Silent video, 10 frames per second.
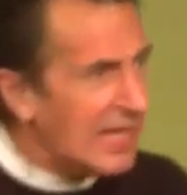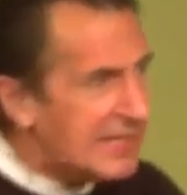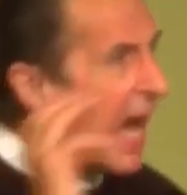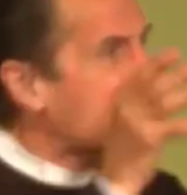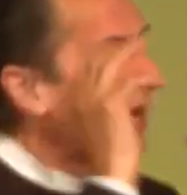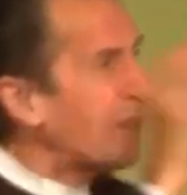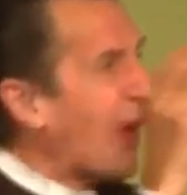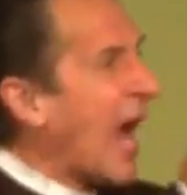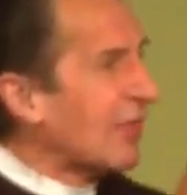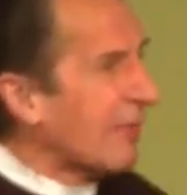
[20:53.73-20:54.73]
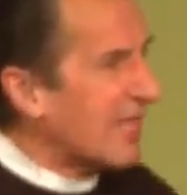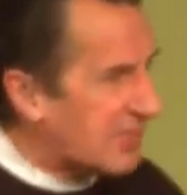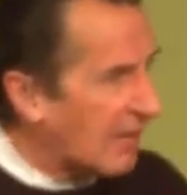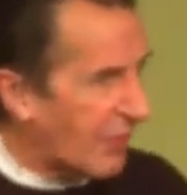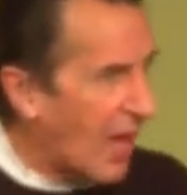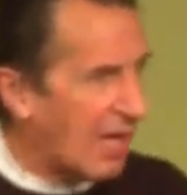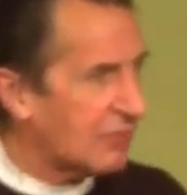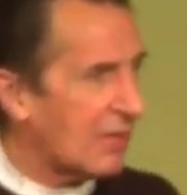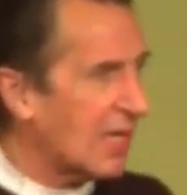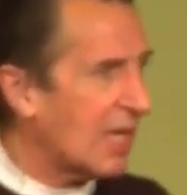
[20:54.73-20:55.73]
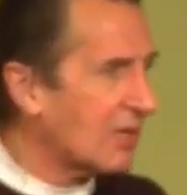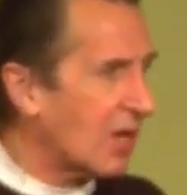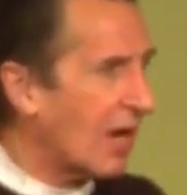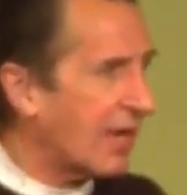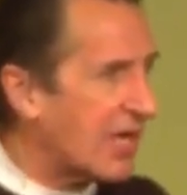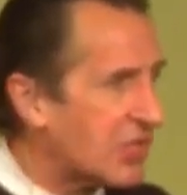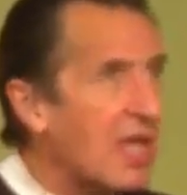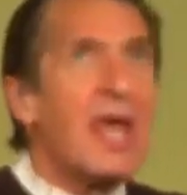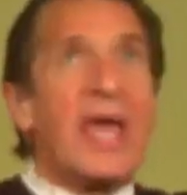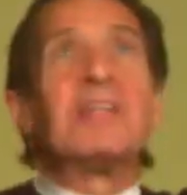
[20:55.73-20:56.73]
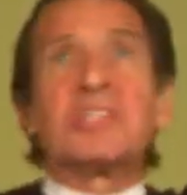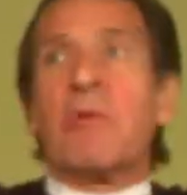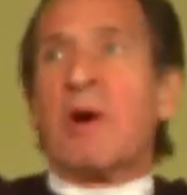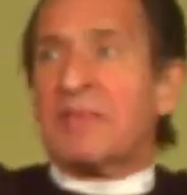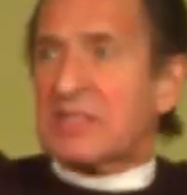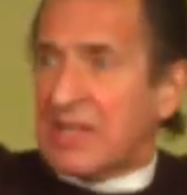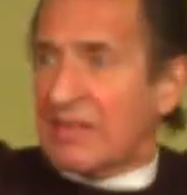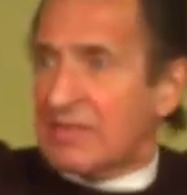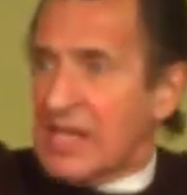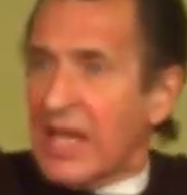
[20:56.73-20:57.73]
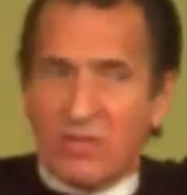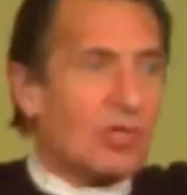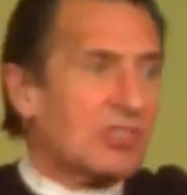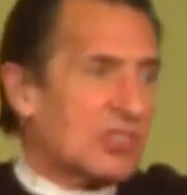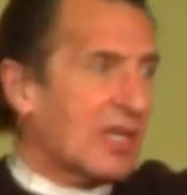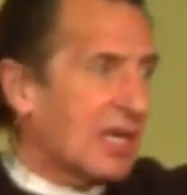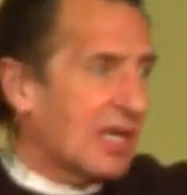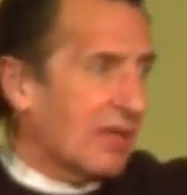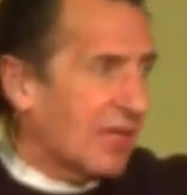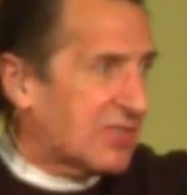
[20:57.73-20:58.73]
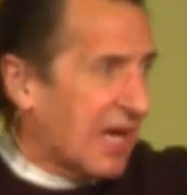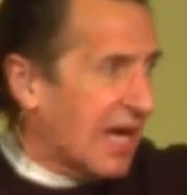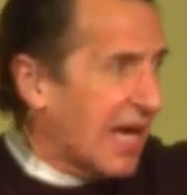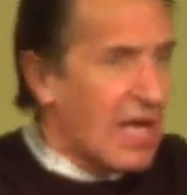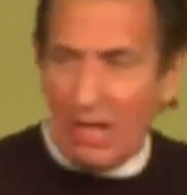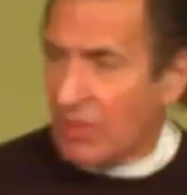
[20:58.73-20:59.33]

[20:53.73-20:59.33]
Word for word: God the Father is involved in the incarnation. He's the one that's got the angels singing in the sky. The